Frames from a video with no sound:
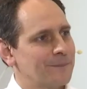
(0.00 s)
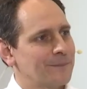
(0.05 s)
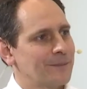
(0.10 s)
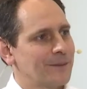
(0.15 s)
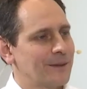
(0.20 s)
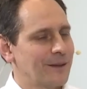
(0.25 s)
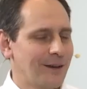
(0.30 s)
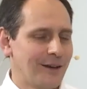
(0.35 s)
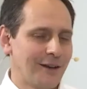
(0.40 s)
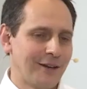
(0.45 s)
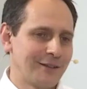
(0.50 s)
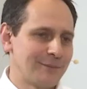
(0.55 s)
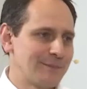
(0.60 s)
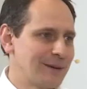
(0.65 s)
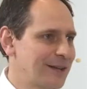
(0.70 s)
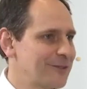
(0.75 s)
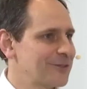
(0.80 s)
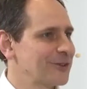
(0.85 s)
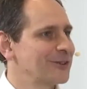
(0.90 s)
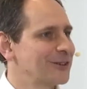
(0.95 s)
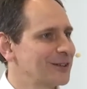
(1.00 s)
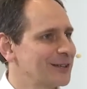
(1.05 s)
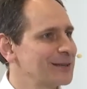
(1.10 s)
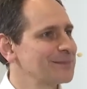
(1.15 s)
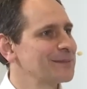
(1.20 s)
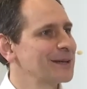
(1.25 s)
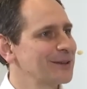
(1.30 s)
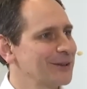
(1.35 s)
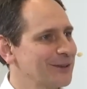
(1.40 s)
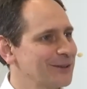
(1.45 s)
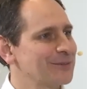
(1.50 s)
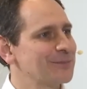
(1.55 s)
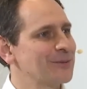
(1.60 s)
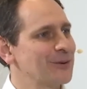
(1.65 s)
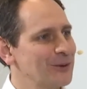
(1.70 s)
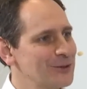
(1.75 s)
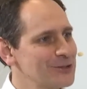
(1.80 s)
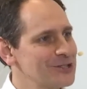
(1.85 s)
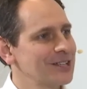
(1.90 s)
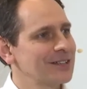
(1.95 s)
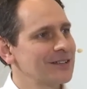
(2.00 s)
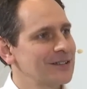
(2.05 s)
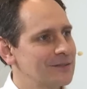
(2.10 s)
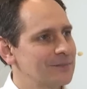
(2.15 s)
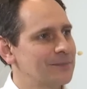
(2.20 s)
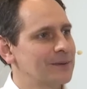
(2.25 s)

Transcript: yeah, it depends on a little bit on the projects,